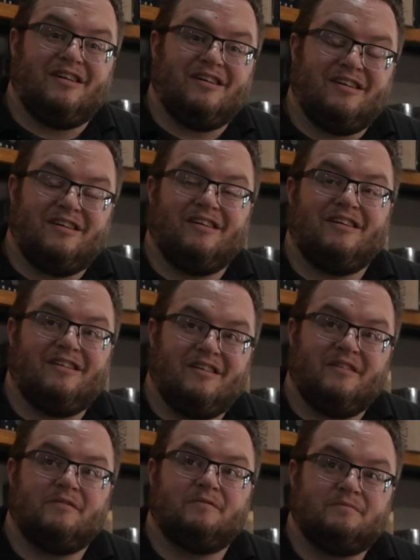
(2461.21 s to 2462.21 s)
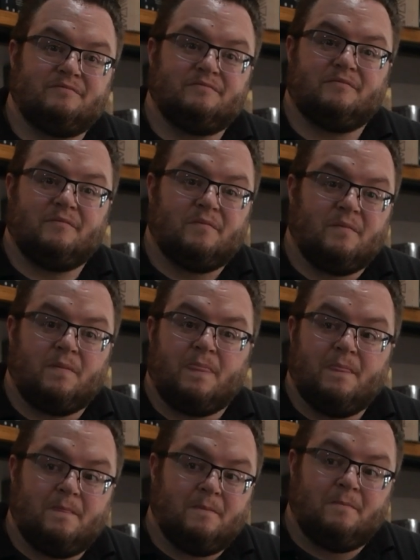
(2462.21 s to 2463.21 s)
would you relocate to a
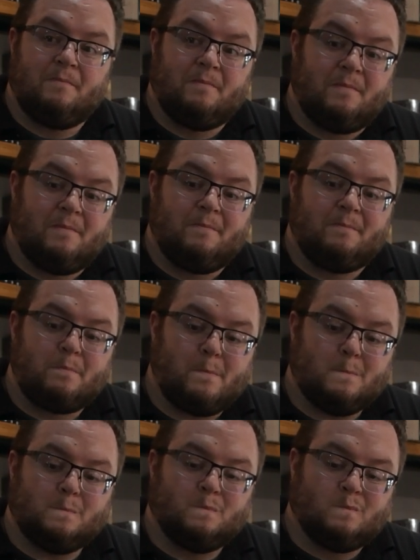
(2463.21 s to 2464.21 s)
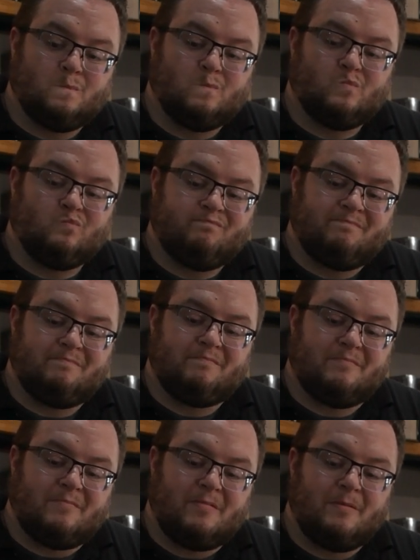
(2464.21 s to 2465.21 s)
bigger town to
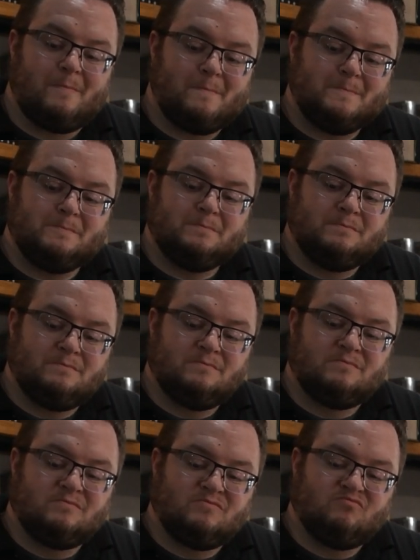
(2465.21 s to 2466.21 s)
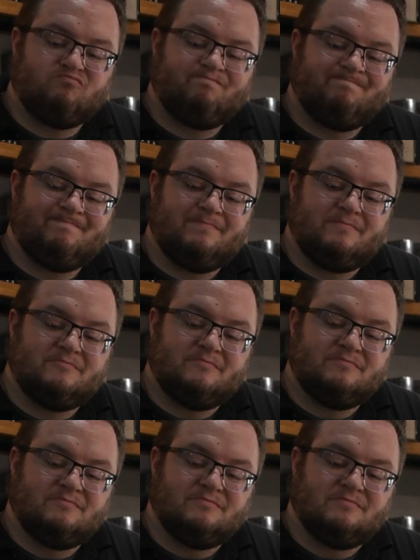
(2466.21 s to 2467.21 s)
attract more people? How would you
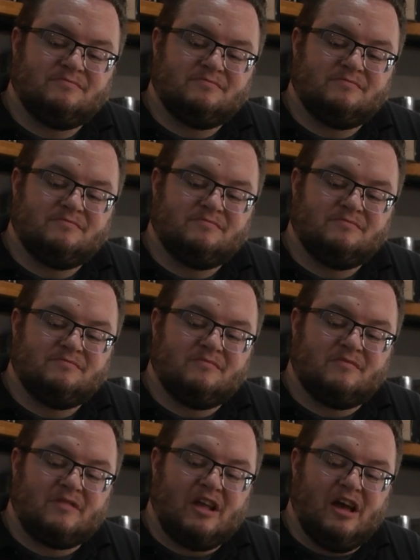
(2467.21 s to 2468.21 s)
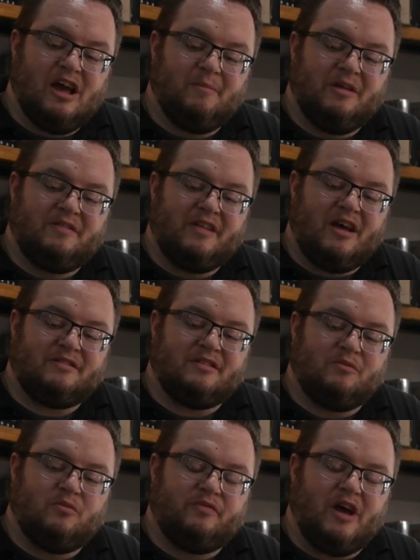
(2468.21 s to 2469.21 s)
handle that? Like, I mean, that's
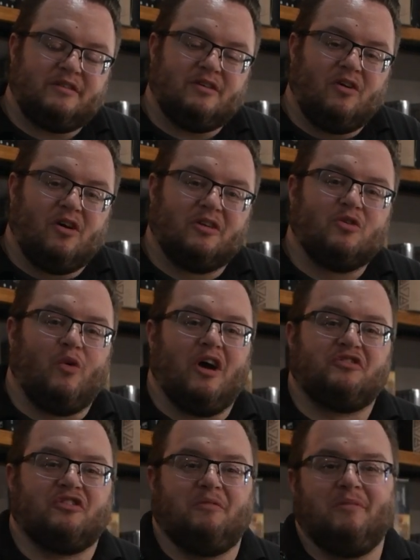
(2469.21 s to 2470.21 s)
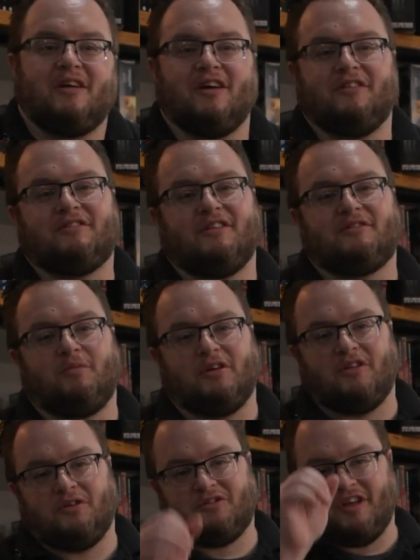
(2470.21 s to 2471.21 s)
a hard question, because it's one
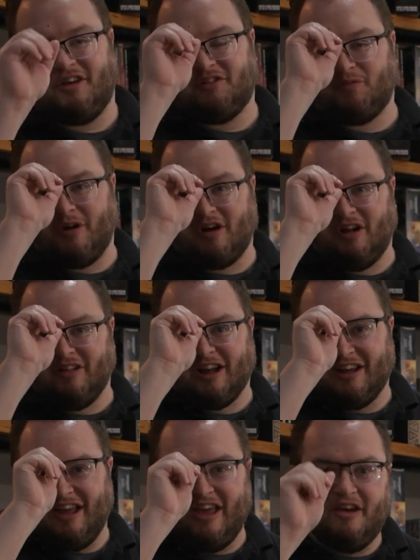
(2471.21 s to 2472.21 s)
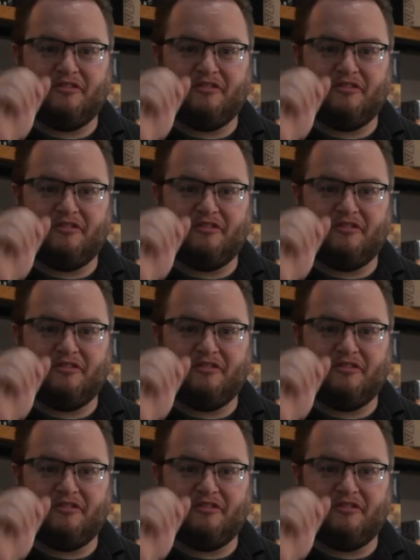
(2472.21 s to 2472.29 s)
of those things where a lot of